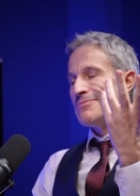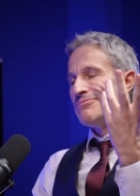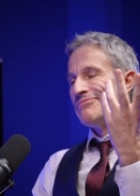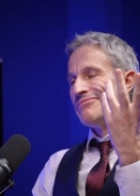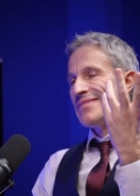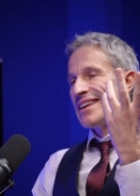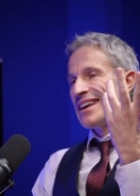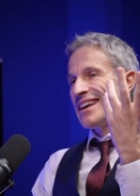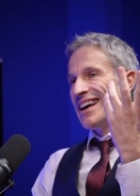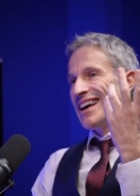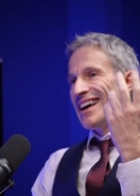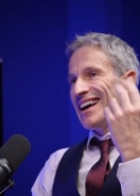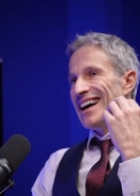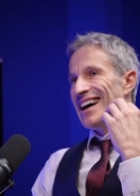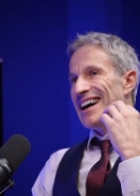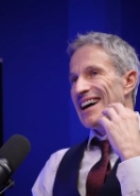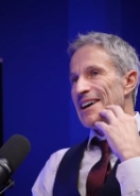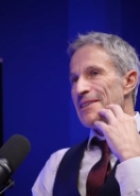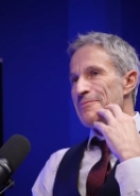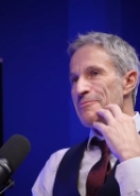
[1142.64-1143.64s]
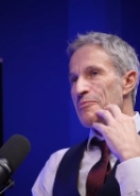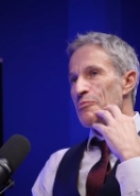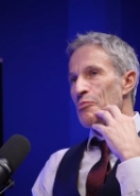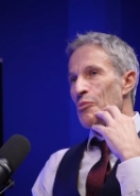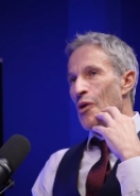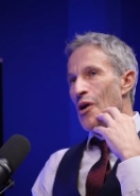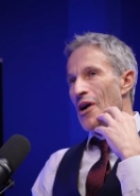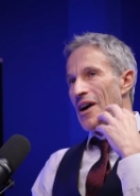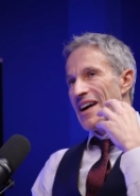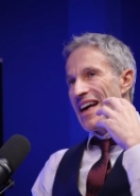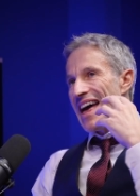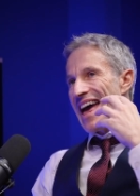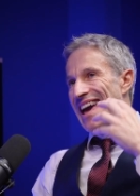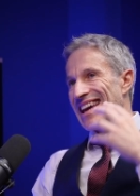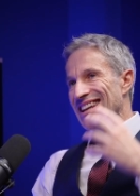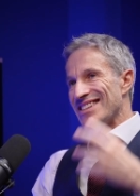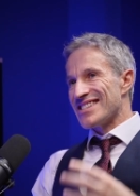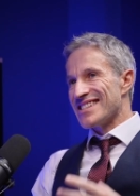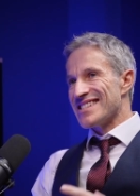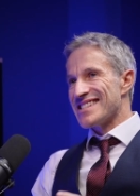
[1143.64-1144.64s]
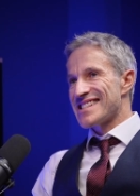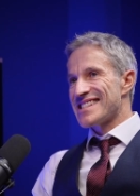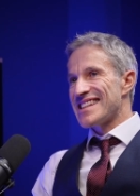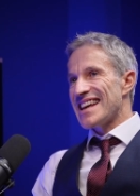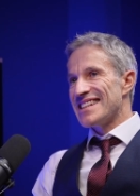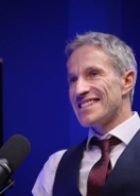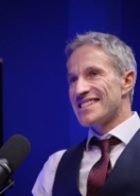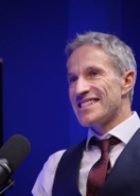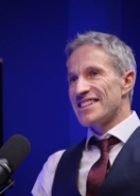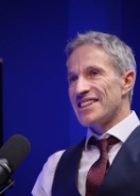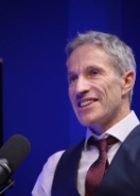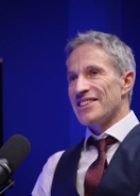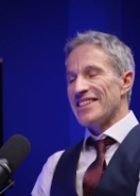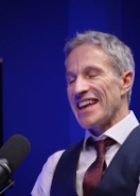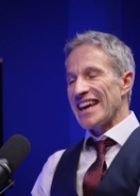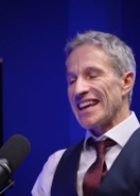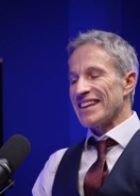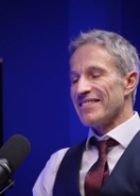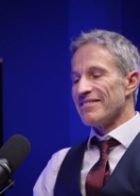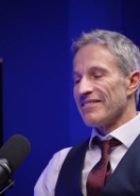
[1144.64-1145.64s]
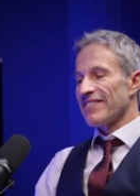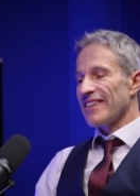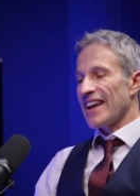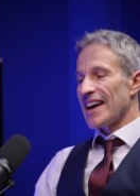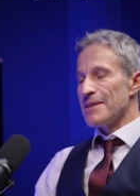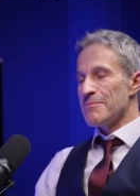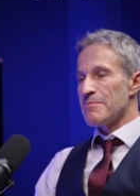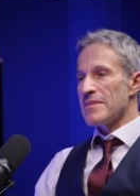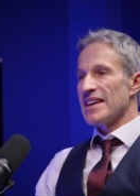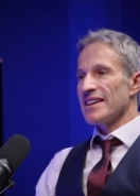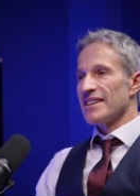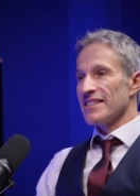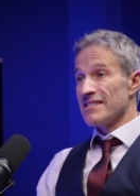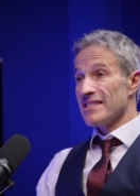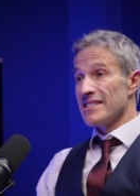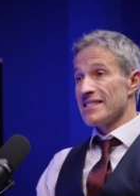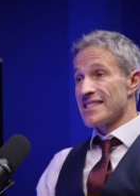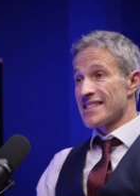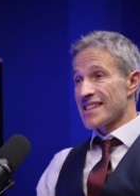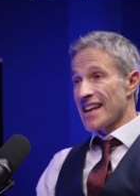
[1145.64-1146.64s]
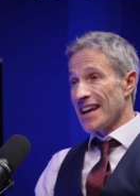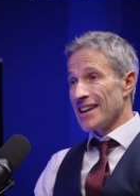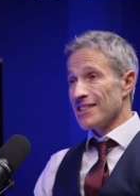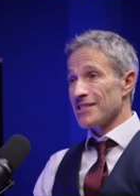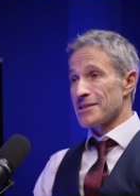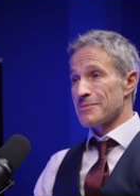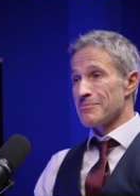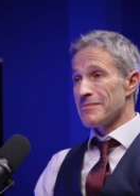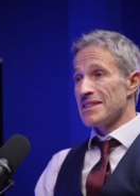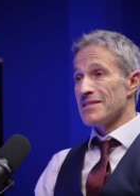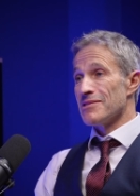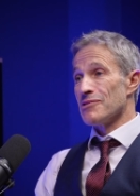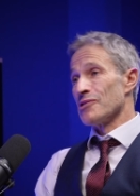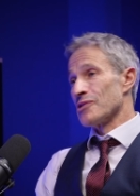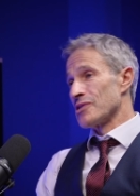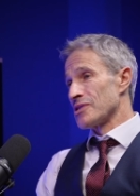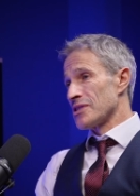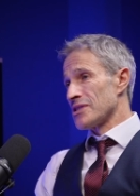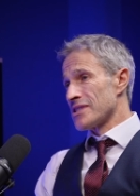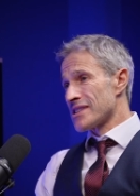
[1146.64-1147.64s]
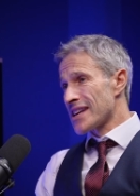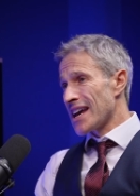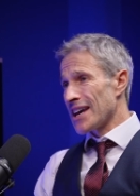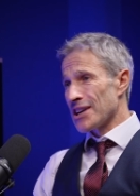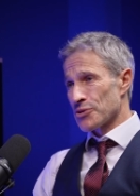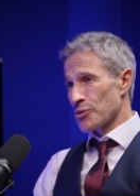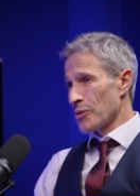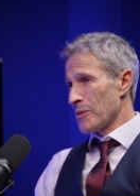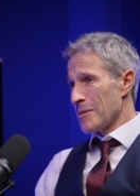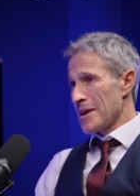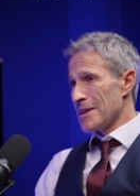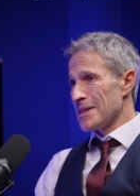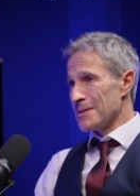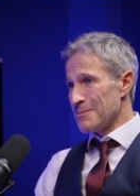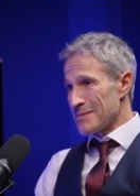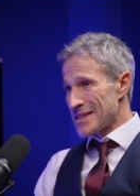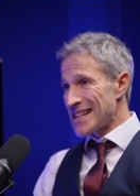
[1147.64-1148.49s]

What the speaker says: up, what agents tend to do, they conflate being good salesmen or good saleswomen